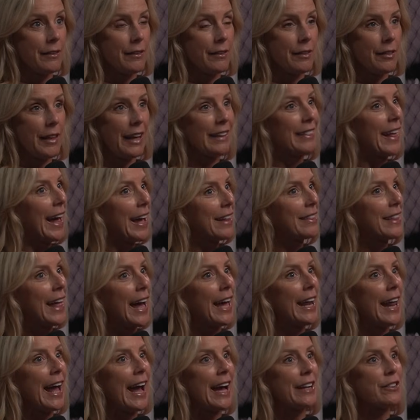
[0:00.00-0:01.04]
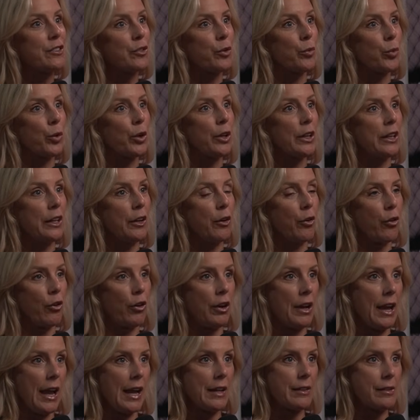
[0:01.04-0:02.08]
Like that that had to really
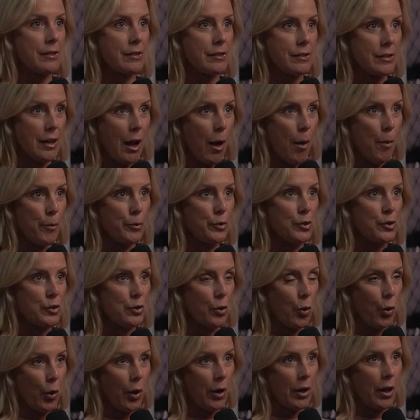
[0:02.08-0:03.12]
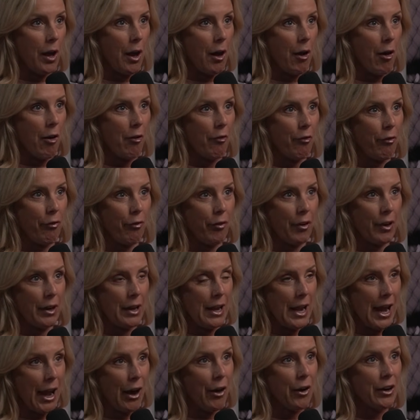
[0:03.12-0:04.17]
create some sort of
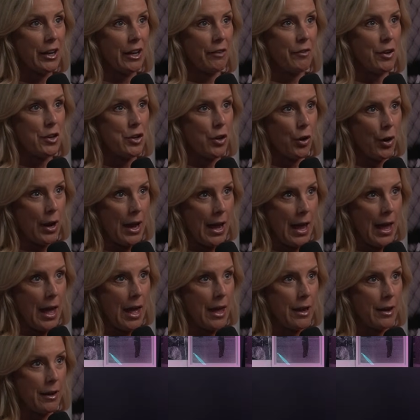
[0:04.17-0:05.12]
narrative in your head.